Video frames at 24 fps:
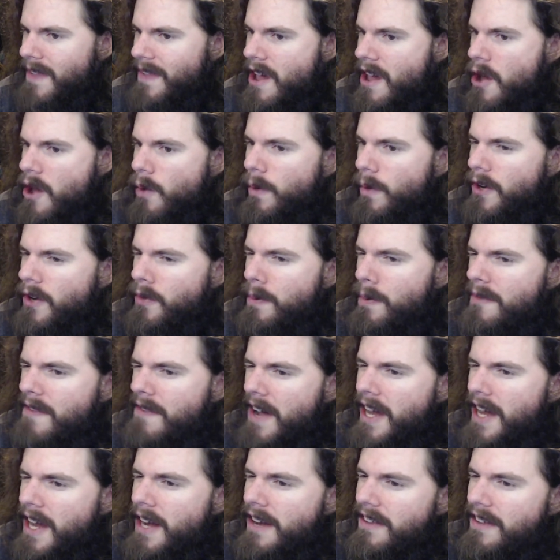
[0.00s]
which
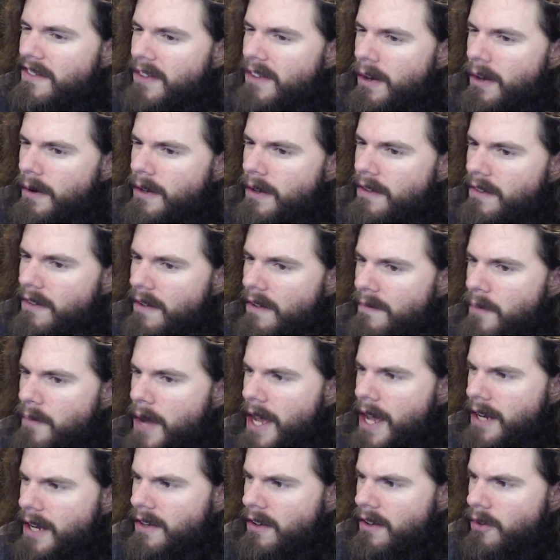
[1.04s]
provided a series of
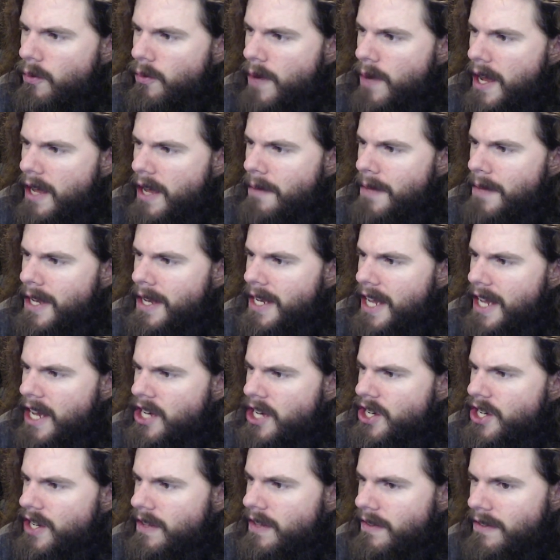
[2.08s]
practical
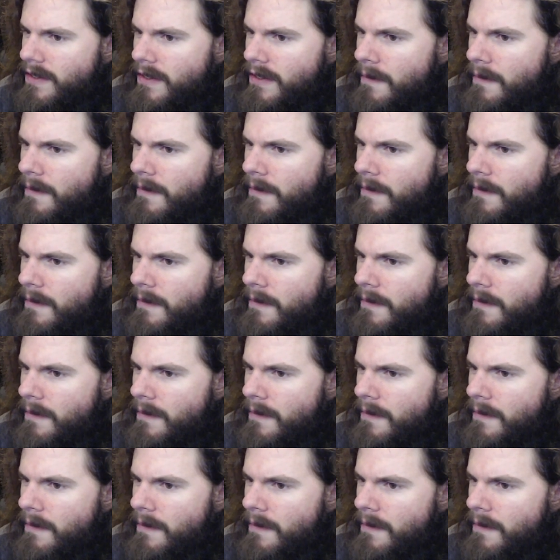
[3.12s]
recommendations